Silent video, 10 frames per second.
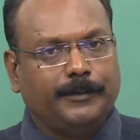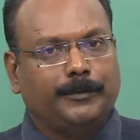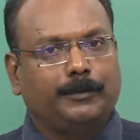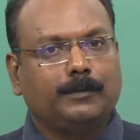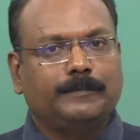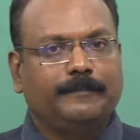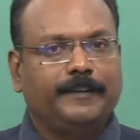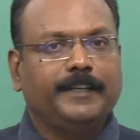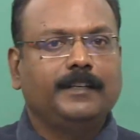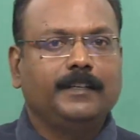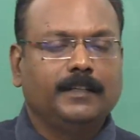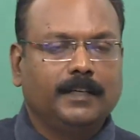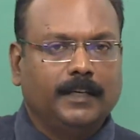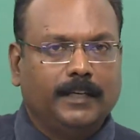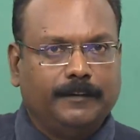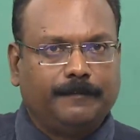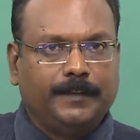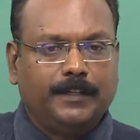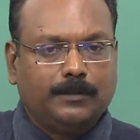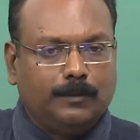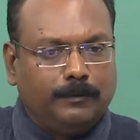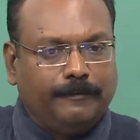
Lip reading: issues freely, if there is no